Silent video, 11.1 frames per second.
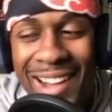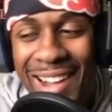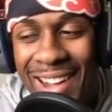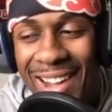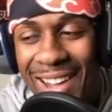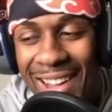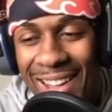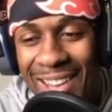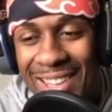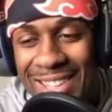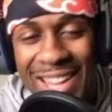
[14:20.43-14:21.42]

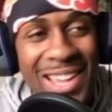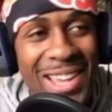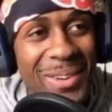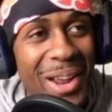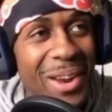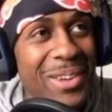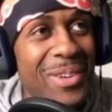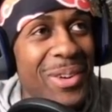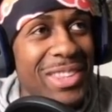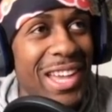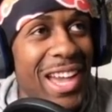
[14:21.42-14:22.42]
oh damn. I don't even know
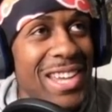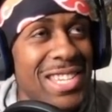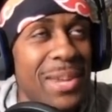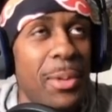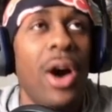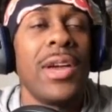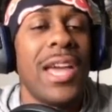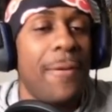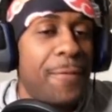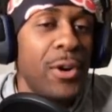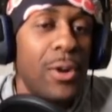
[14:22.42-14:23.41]
what to ask him. Oh yeah,
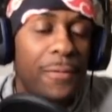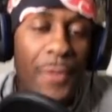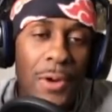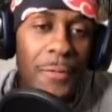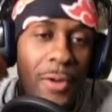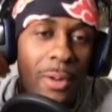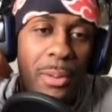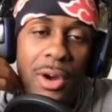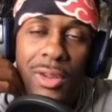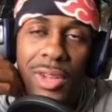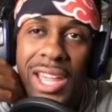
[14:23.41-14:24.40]
food, food, food,
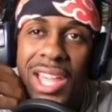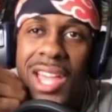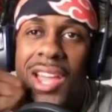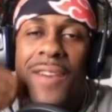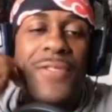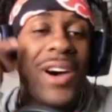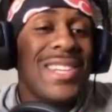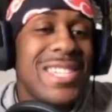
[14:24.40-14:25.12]
bro. Like, was